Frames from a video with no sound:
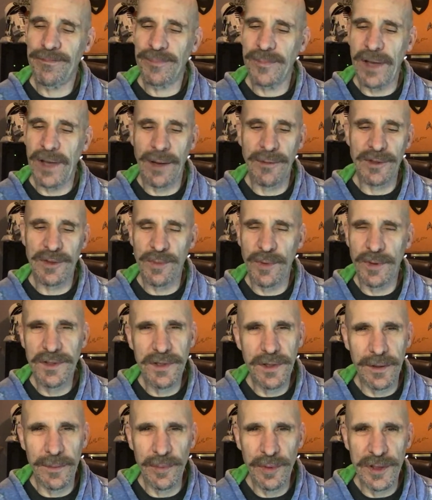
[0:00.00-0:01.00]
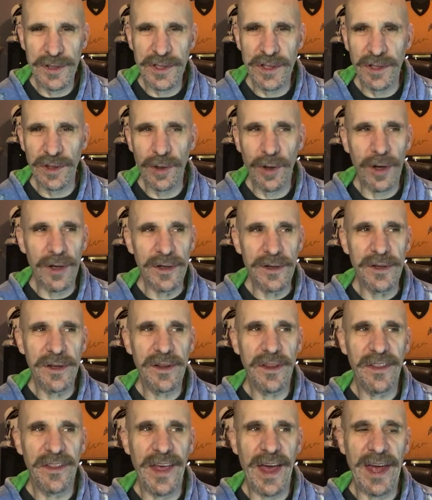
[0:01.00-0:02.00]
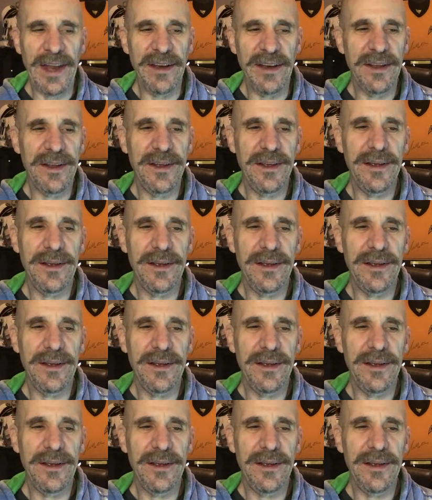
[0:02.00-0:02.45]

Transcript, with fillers: I was once on a prison yard that